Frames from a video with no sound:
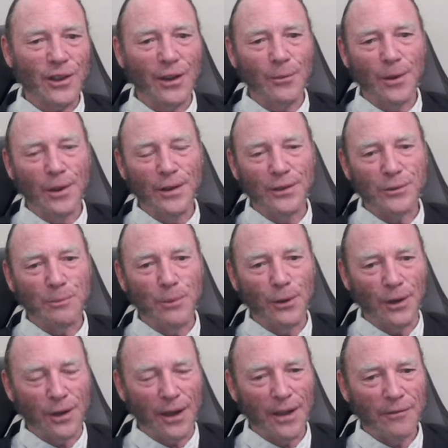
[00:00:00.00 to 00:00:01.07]
read his
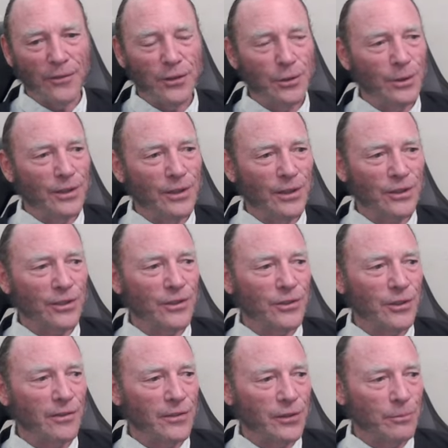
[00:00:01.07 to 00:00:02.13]
book. I have 2 editions
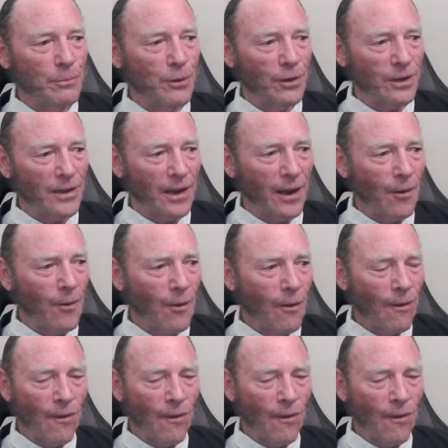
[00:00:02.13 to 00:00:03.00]
of his book now,